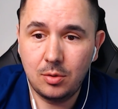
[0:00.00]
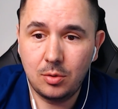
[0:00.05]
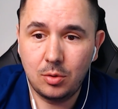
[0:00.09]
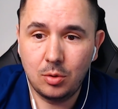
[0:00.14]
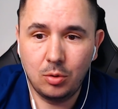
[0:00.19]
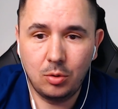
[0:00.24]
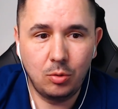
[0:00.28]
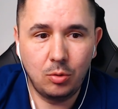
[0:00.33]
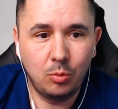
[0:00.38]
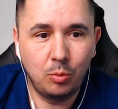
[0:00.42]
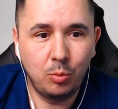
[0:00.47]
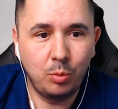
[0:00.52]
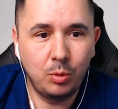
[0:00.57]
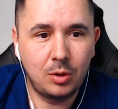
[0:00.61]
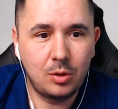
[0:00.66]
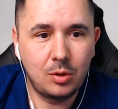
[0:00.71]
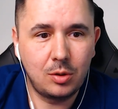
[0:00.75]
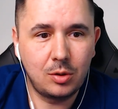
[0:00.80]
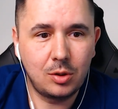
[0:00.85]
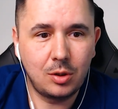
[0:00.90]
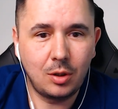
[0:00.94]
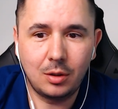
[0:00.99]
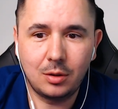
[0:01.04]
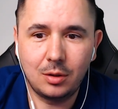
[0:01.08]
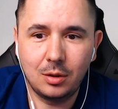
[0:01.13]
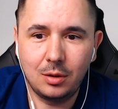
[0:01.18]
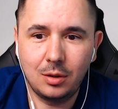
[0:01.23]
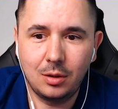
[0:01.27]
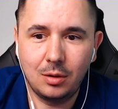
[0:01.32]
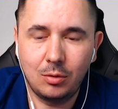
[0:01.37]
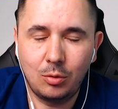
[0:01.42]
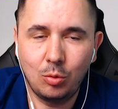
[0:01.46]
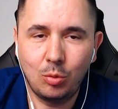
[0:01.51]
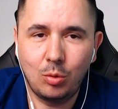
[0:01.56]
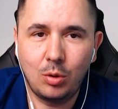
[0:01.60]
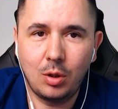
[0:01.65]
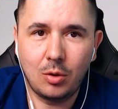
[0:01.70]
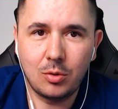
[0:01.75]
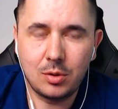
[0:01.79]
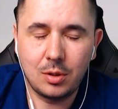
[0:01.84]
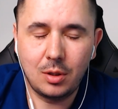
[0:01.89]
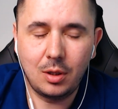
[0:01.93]
So it started in
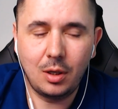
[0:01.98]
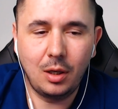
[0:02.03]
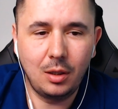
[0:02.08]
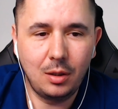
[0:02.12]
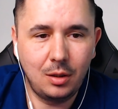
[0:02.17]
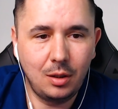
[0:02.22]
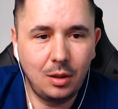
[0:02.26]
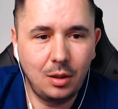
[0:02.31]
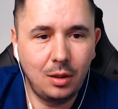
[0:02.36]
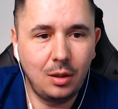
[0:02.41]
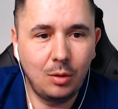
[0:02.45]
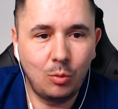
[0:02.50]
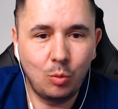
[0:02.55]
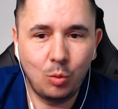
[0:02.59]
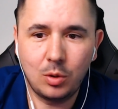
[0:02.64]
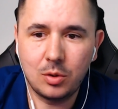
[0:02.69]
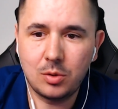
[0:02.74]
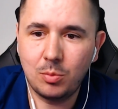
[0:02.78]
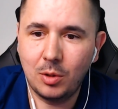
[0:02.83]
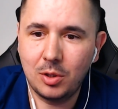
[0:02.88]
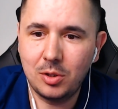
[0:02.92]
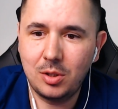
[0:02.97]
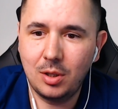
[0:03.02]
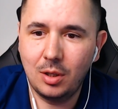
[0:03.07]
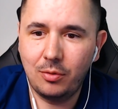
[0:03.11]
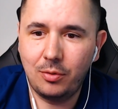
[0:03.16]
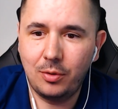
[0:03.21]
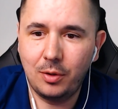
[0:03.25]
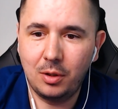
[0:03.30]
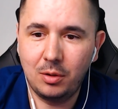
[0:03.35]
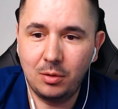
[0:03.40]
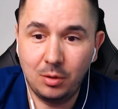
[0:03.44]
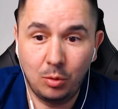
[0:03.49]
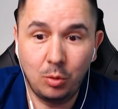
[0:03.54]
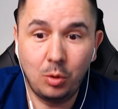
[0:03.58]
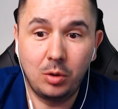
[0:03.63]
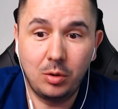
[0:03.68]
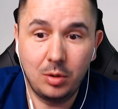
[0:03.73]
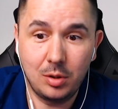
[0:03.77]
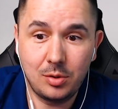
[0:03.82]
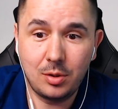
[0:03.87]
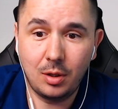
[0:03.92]
2019. It was myself and
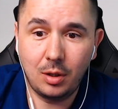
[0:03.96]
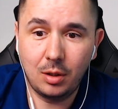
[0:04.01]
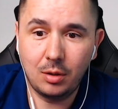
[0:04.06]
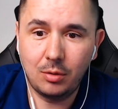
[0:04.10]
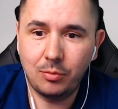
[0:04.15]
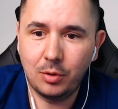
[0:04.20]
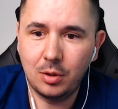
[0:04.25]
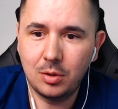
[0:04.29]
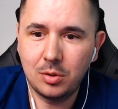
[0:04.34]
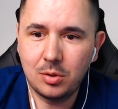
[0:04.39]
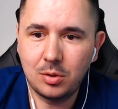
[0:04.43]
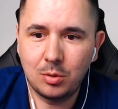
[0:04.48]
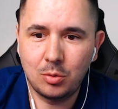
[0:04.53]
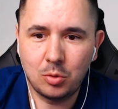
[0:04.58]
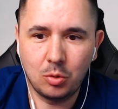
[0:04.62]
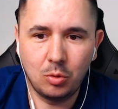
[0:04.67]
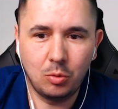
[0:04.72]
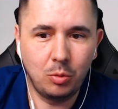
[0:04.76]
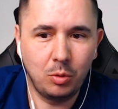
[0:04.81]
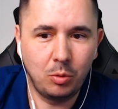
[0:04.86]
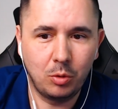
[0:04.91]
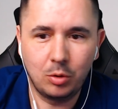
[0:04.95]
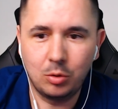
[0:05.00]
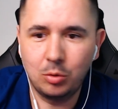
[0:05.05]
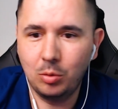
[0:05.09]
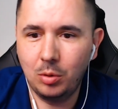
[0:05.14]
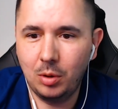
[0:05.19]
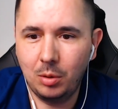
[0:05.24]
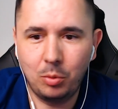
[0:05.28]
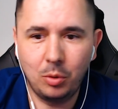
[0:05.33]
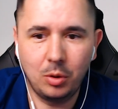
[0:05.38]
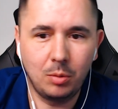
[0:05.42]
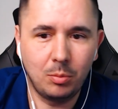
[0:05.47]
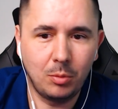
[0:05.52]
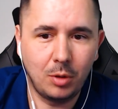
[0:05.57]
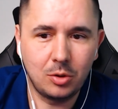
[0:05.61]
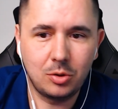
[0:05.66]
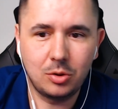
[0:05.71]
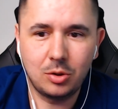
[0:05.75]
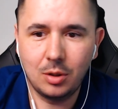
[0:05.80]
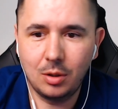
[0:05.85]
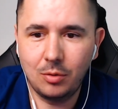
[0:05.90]
Larissa at first. So we were doing pretty
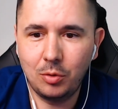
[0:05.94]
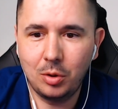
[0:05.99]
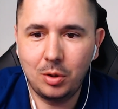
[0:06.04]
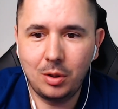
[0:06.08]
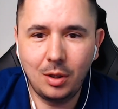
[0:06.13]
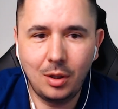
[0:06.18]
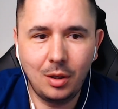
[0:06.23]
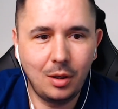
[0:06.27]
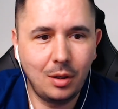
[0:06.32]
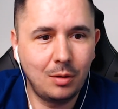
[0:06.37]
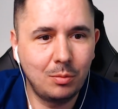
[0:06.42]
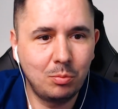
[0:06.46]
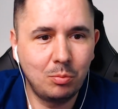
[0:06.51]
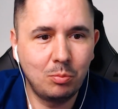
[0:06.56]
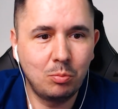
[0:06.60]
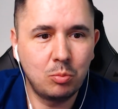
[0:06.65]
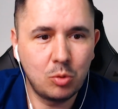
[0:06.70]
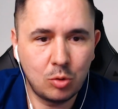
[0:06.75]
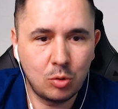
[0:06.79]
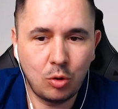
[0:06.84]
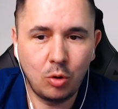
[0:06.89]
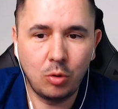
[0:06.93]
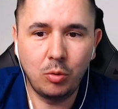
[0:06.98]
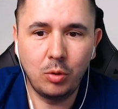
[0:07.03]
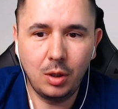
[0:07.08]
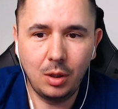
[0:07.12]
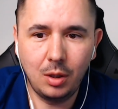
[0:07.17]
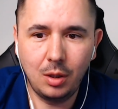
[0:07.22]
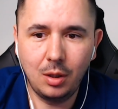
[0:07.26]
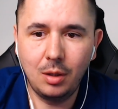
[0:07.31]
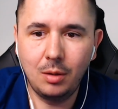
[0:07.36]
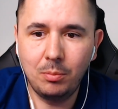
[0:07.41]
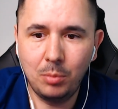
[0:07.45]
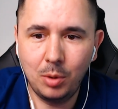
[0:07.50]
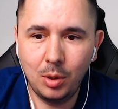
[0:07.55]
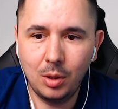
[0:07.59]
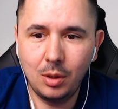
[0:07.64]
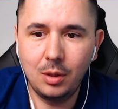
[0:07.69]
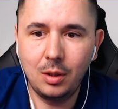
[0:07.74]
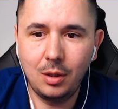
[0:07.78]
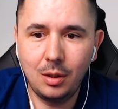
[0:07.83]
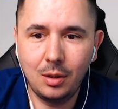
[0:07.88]
much everything, slowly
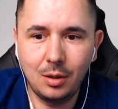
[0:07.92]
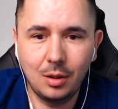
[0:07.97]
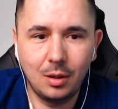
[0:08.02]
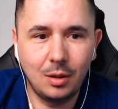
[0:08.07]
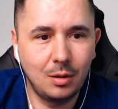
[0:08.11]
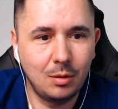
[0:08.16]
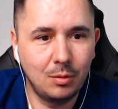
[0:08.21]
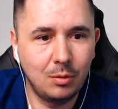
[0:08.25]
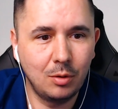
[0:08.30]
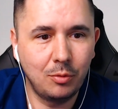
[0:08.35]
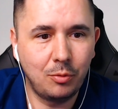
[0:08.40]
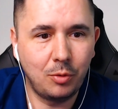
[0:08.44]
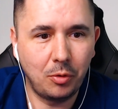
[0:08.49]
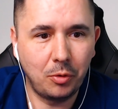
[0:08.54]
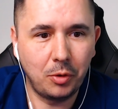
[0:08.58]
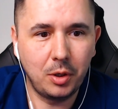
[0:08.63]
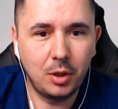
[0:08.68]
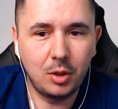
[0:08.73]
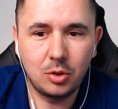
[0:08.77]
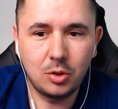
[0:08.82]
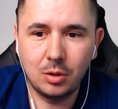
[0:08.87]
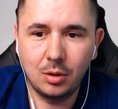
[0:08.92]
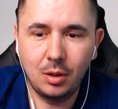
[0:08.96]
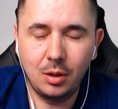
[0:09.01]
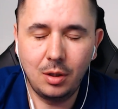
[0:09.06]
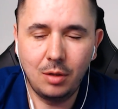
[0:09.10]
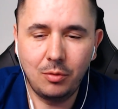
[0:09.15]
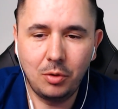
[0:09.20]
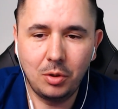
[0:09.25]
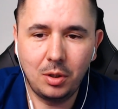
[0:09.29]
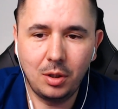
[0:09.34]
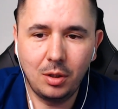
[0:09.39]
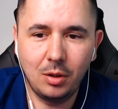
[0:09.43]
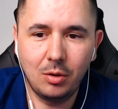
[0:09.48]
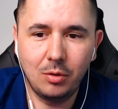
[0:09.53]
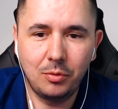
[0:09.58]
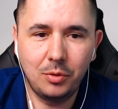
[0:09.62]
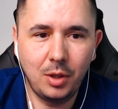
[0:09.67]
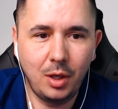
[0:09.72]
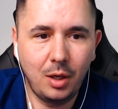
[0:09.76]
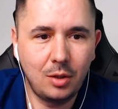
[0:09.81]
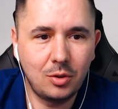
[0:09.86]
building and the foundation and everything
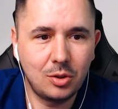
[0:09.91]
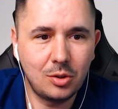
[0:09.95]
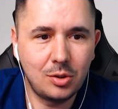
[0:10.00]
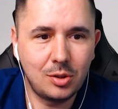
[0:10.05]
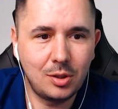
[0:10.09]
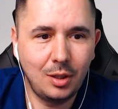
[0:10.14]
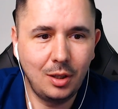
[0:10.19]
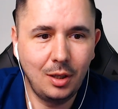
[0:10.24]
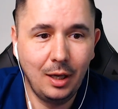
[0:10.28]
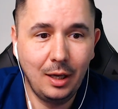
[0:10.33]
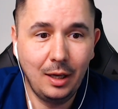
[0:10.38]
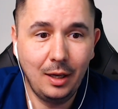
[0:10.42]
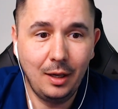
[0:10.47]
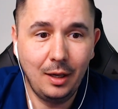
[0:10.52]
of the agency.